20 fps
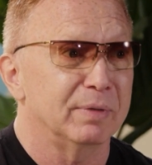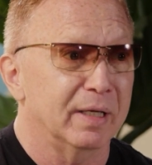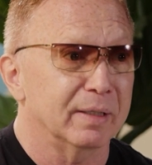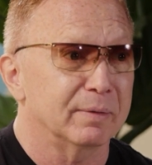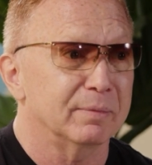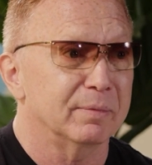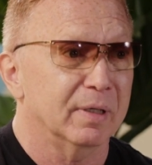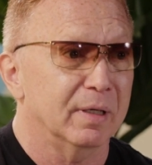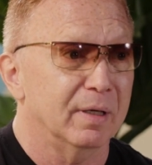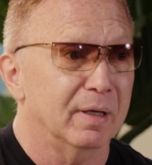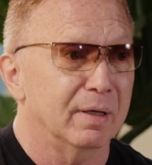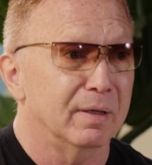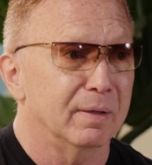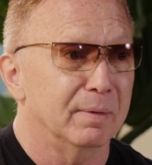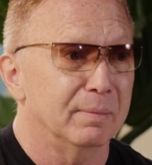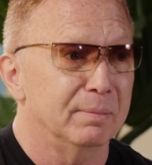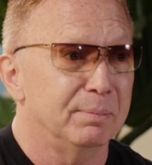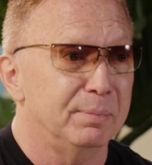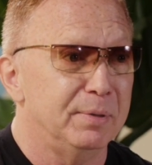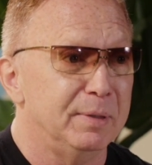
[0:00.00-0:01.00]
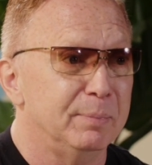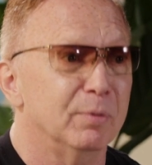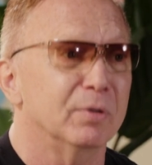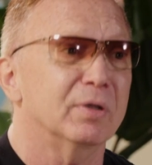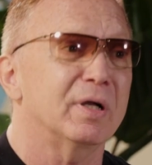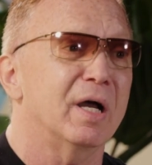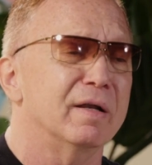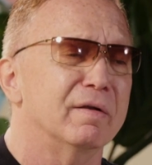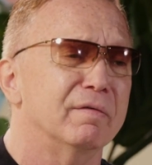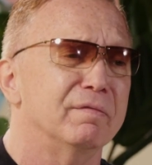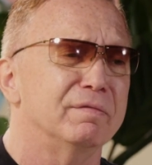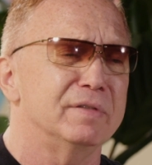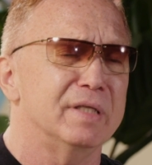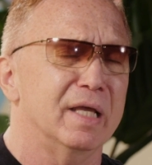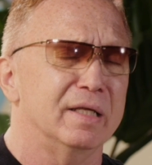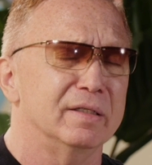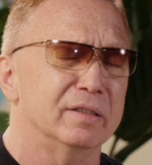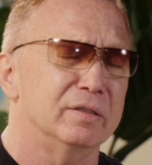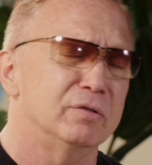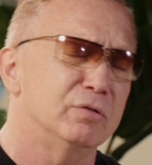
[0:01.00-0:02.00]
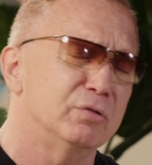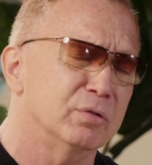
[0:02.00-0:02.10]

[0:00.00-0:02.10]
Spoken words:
Like people kind of tend to